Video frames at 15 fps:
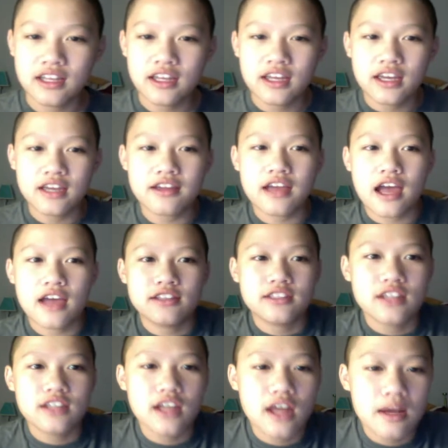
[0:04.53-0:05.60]
Hey guys,
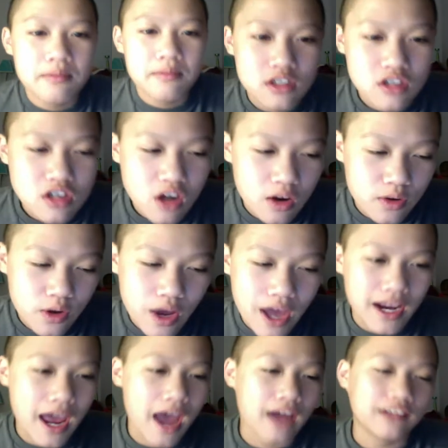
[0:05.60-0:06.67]
today I'm going to show you how
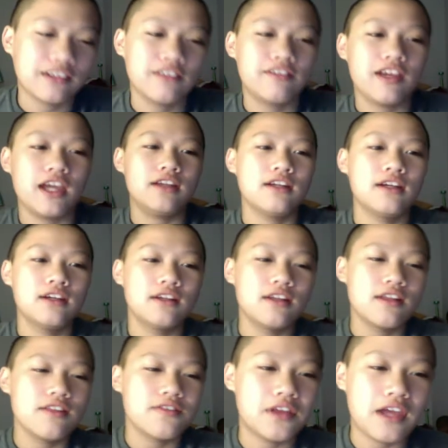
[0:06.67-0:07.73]
to activate
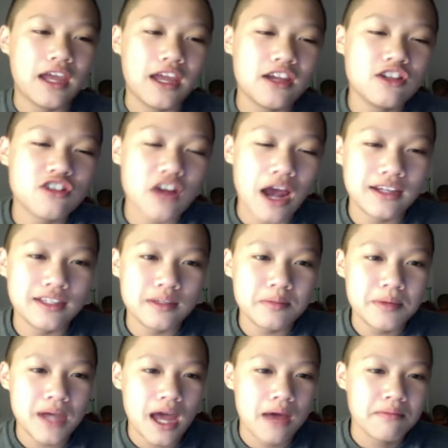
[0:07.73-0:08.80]
the
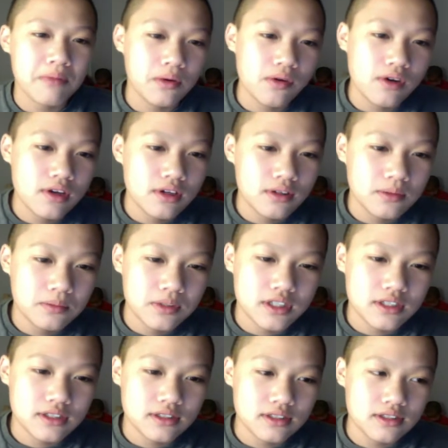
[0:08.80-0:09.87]
HIDPI mode, which
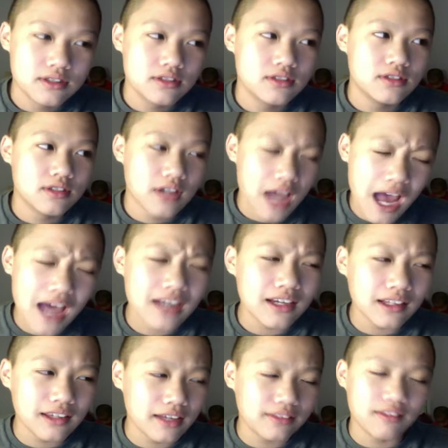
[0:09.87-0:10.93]
is kind
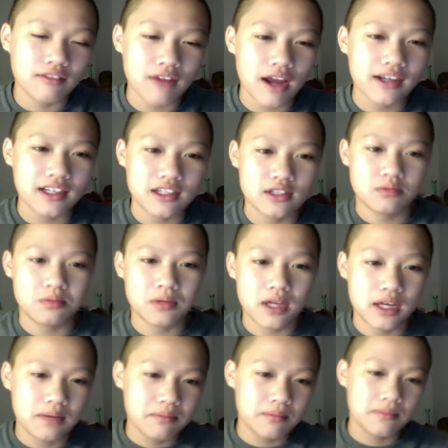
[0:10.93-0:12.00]
of like the retina
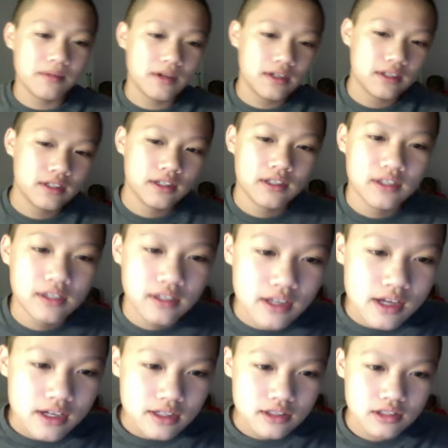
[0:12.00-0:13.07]
display.
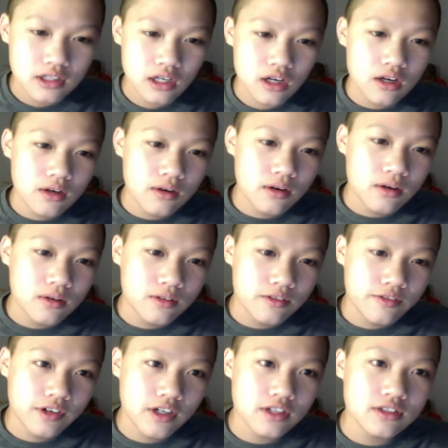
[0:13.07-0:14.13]
So
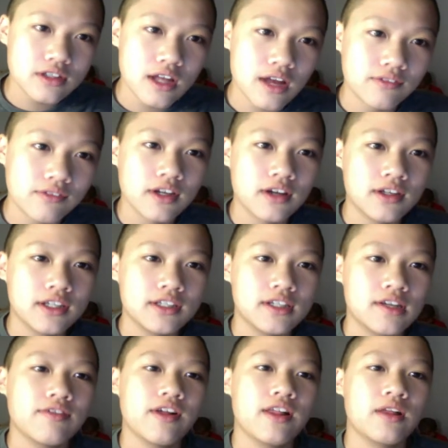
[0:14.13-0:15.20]
first you have to go to
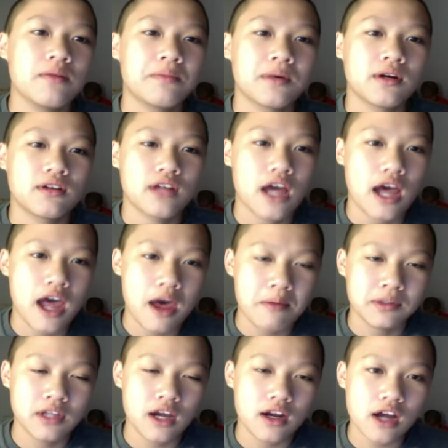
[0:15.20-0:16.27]

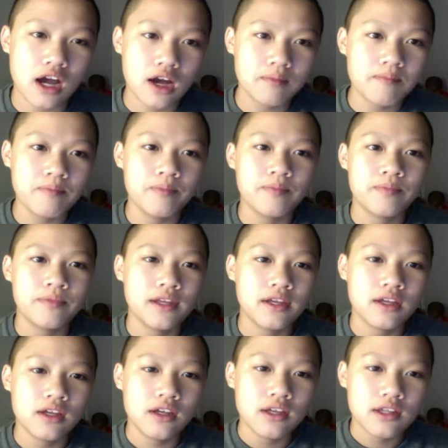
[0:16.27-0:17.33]
developer.apple.com,
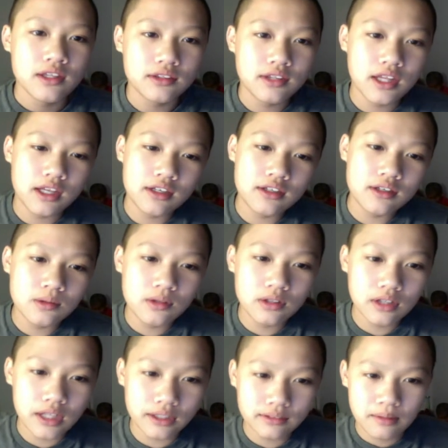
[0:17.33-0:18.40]
then you
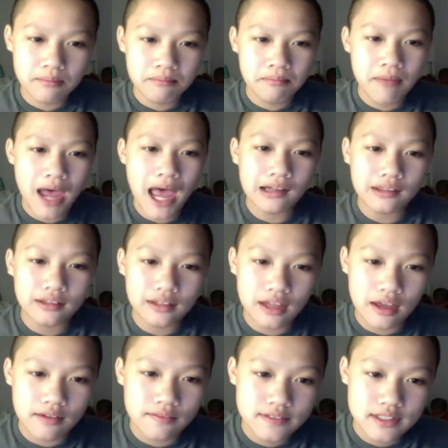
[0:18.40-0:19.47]
click the Mac
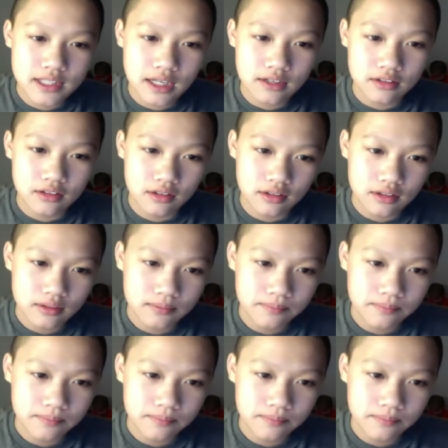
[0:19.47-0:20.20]
Dev Center.